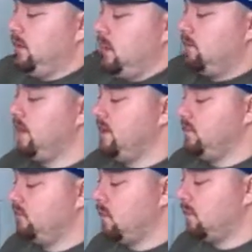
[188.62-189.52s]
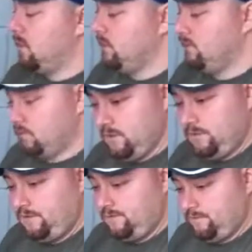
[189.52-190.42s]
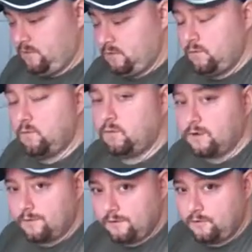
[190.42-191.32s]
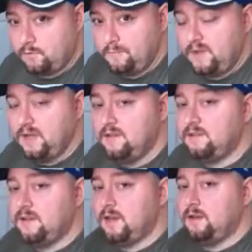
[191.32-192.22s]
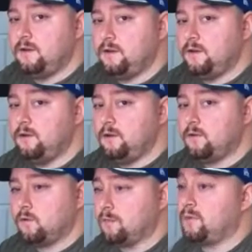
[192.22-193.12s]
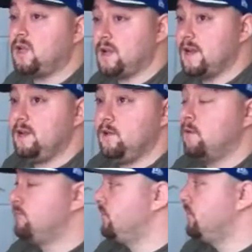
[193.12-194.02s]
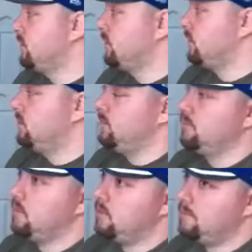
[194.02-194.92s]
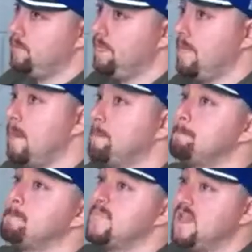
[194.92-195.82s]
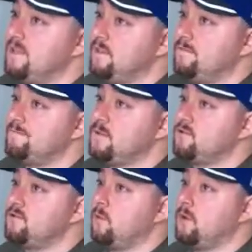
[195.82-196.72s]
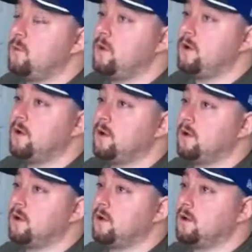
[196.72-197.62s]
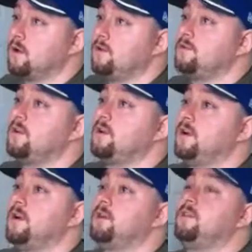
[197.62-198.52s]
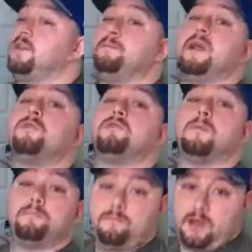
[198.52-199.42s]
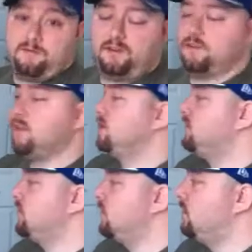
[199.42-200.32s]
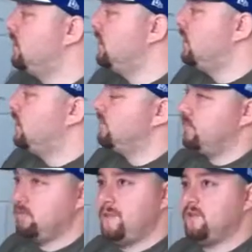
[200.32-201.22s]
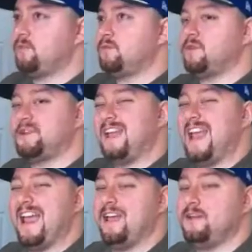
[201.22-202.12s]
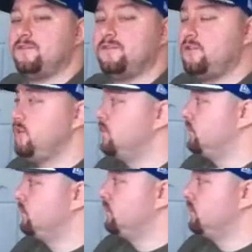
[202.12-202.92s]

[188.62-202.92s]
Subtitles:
alright, so what we're going to do is, we're going to piece in, or plug in note for note. So, the first note we want to consider is the bass drum, obviously. So, the first bass drum is on the and of 2,